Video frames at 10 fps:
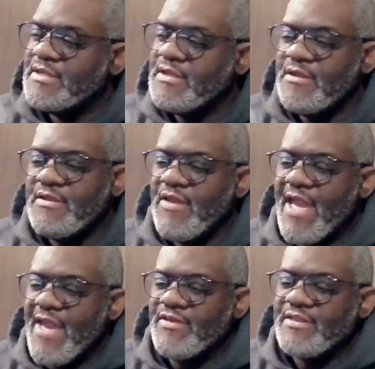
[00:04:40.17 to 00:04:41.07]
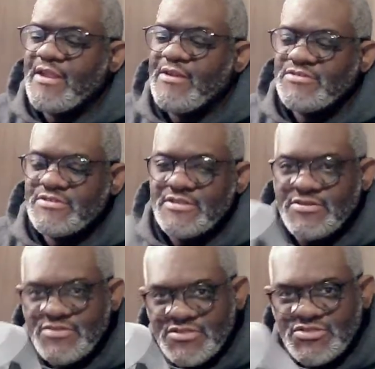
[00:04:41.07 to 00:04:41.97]
there you have it. There's
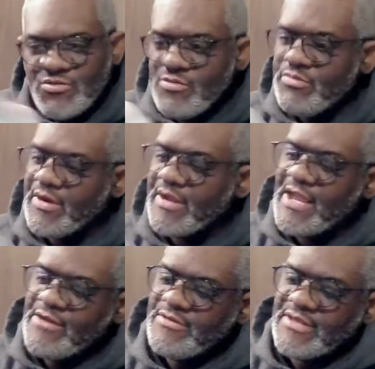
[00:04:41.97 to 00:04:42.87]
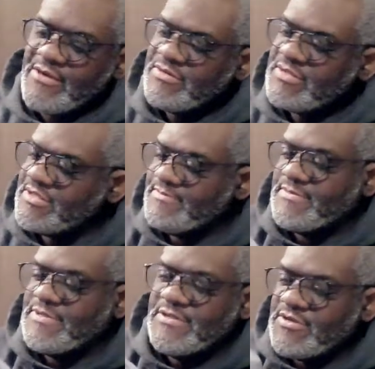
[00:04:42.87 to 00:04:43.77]
there's the Stormbreaker. There there's
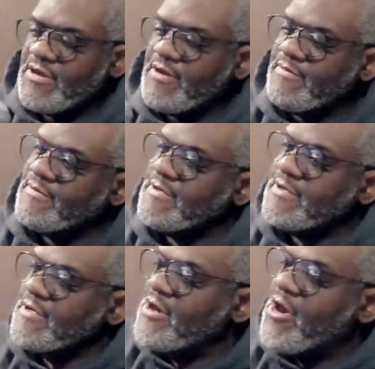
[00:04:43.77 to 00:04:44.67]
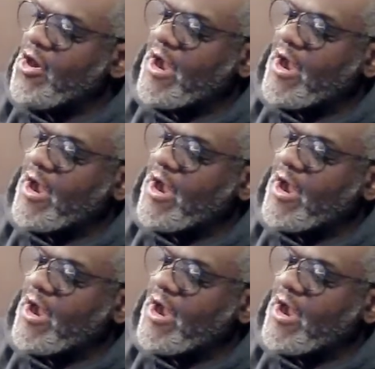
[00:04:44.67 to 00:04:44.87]
here's our our